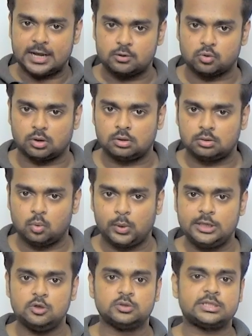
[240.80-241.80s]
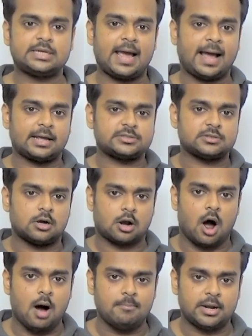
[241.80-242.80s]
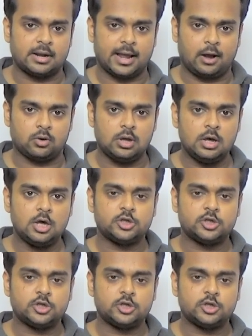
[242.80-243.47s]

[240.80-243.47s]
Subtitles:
general, we use it as a common noun.